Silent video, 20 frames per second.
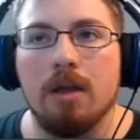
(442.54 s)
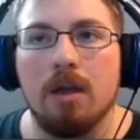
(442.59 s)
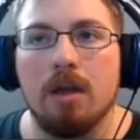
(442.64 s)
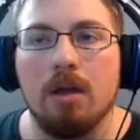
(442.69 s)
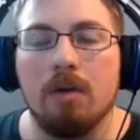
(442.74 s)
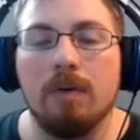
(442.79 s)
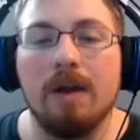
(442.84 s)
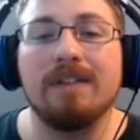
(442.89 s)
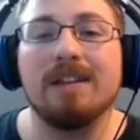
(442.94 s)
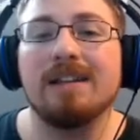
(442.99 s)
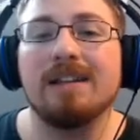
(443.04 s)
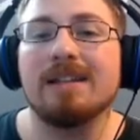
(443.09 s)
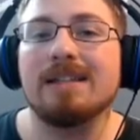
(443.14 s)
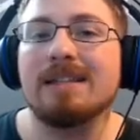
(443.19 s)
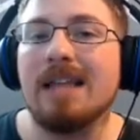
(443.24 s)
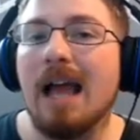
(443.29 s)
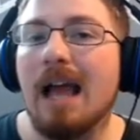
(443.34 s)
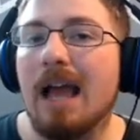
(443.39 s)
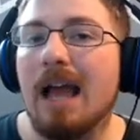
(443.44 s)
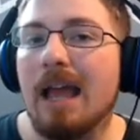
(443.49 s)
We have to
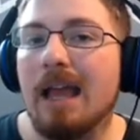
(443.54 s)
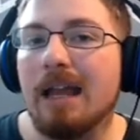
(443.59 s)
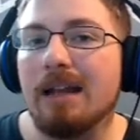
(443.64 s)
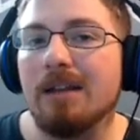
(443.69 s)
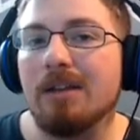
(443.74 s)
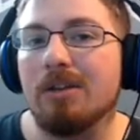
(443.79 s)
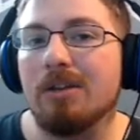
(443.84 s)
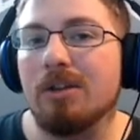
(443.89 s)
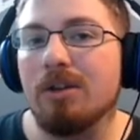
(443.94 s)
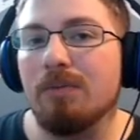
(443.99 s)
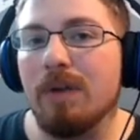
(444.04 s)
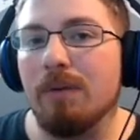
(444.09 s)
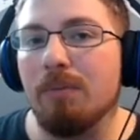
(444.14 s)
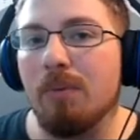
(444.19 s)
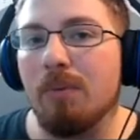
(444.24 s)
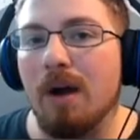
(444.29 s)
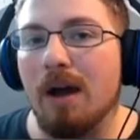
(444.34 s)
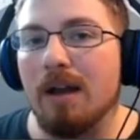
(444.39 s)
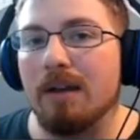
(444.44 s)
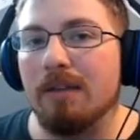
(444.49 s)
decide, do we
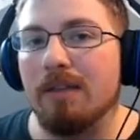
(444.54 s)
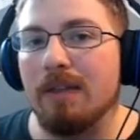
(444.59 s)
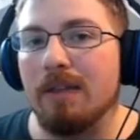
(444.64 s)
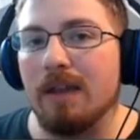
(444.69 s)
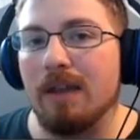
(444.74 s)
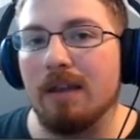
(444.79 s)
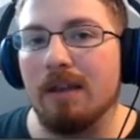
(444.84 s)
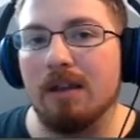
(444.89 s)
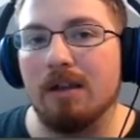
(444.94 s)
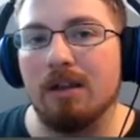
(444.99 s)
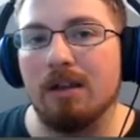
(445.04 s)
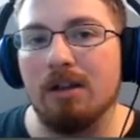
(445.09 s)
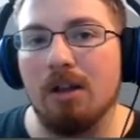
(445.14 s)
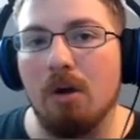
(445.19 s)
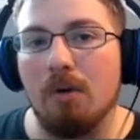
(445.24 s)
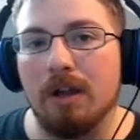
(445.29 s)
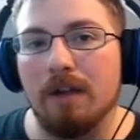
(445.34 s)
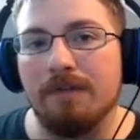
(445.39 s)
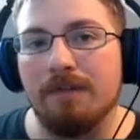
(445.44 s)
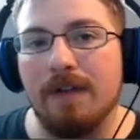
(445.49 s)
want the
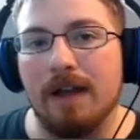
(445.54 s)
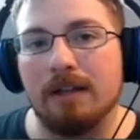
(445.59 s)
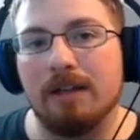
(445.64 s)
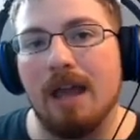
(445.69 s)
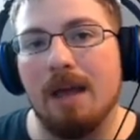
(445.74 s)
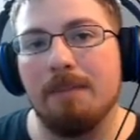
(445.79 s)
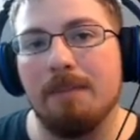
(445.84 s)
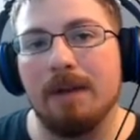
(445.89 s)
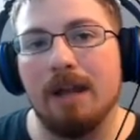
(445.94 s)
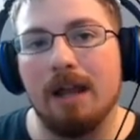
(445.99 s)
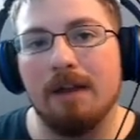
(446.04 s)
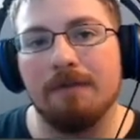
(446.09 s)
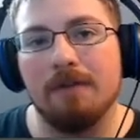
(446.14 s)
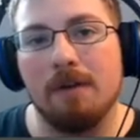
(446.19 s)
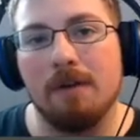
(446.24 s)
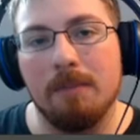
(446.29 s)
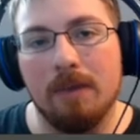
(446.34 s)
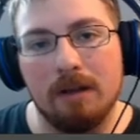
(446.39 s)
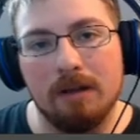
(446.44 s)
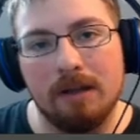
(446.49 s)
glowing effect to emanate
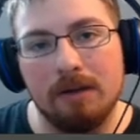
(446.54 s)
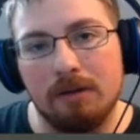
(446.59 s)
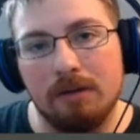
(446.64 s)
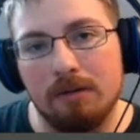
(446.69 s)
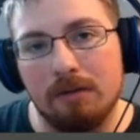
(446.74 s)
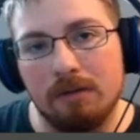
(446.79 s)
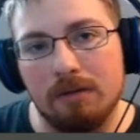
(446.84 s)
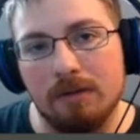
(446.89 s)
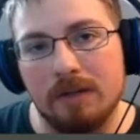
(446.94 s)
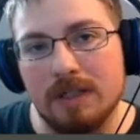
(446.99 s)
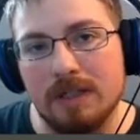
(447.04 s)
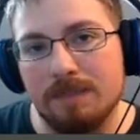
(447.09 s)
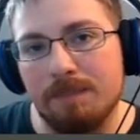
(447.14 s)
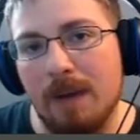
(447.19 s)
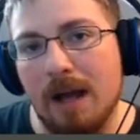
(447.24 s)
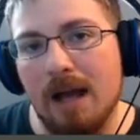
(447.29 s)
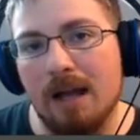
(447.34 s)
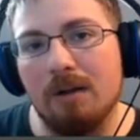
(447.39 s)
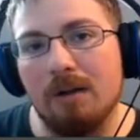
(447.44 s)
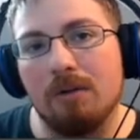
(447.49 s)
from a little
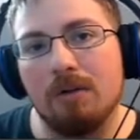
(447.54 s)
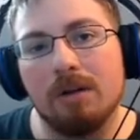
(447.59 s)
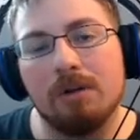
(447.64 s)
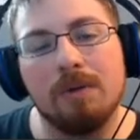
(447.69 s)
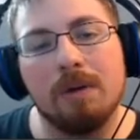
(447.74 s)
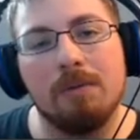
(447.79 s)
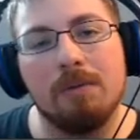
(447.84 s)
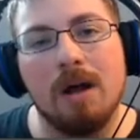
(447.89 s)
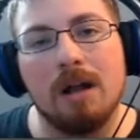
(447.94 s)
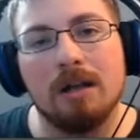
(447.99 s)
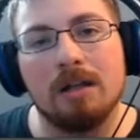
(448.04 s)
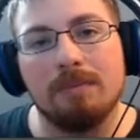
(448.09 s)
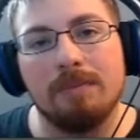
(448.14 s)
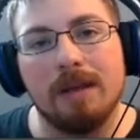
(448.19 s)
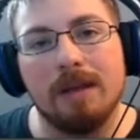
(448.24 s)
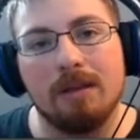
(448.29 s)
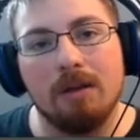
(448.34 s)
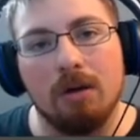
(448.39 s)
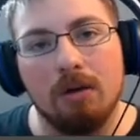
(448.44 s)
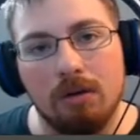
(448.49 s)
spot, or do we want it to
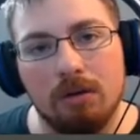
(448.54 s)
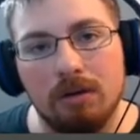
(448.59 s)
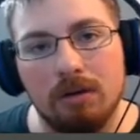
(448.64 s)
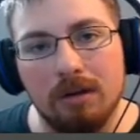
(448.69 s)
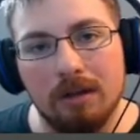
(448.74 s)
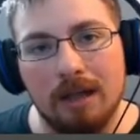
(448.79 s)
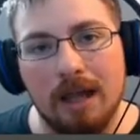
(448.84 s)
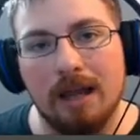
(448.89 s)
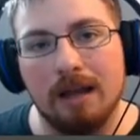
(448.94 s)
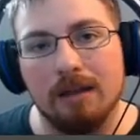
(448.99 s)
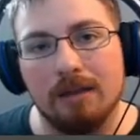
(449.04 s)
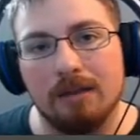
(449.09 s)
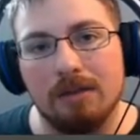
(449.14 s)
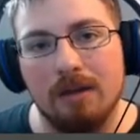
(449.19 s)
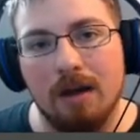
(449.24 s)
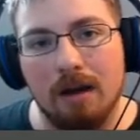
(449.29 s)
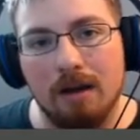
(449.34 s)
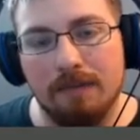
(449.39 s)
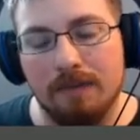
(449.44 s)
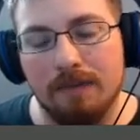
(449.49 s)
be the whole length of